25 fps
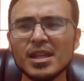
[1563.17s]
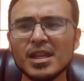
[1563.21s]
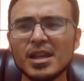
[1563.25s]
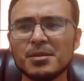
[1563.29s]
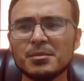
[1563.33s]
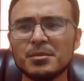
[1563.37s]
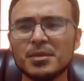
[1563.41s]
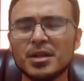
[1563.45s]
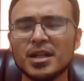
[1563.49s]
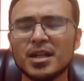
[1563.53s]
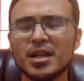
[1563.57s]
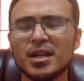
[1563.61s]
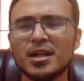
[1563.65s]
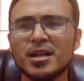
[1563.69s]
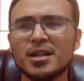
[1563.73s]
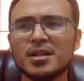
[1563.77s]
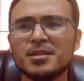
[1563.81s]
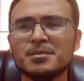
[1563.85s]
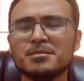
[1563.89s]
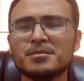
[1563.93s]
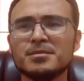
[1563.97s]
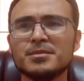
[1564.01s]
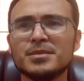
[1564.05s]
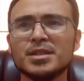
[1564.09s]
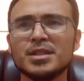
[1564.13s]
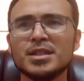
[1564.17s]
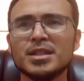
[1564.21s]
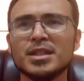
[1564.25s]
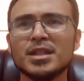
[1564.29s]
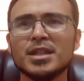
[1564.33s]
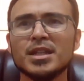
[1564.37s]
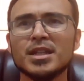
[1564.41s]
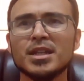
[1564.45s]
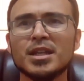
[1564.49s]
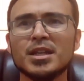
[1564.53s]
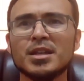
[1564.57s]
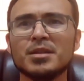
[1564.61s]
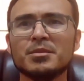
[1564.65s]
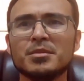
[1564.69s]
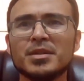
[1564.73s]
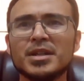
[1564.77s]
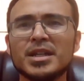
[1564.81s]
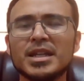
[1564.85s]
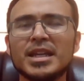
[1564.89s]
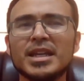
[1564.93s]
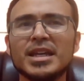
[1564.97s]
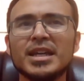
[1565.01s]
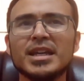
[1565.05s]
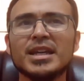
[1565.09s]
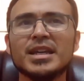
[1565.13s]
But um but
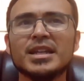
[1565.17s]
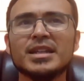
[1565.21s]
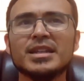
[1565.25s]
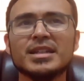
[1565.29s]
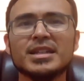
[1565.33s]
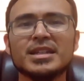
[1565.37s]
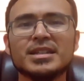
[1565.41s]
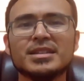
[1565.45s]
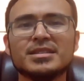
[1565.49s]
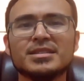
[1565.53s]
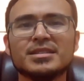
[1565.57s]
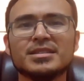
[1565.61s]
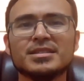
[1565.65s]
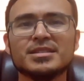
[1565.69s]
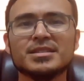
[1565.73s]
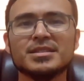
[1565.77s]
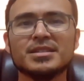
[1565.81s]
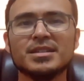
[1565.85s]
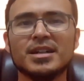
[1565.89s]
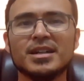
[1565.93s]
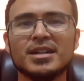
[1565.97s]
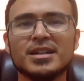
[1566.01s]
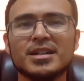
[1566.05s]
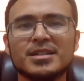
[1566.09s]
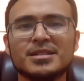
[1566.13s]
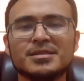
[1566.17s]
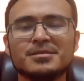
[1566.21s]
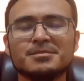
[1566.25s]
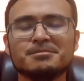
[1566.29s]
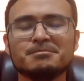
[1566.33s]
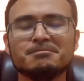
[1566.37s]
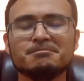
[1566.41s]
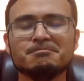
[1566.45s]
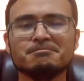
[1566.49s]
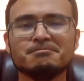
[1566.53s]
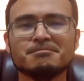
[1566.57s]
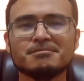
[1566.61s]
again, it's um